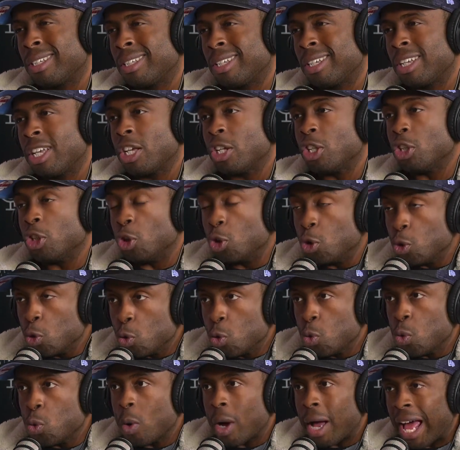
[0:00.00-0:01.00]

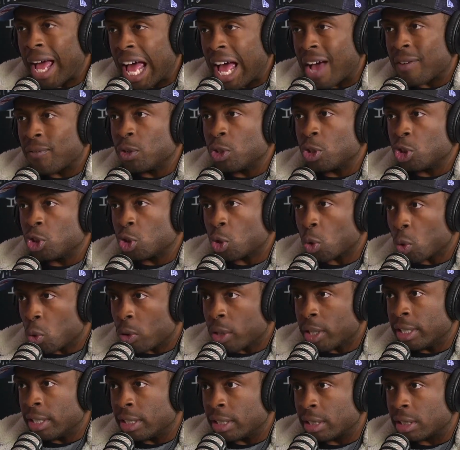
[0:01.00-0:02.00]
you have a
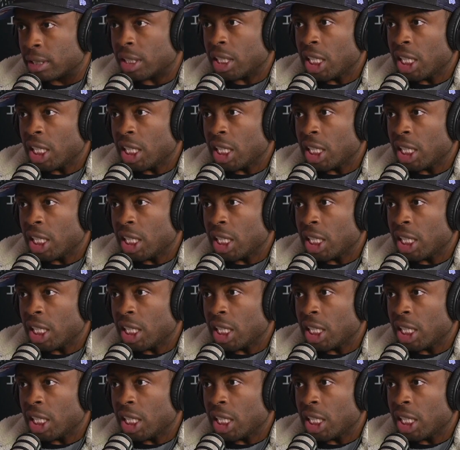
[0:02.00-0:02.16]
choice,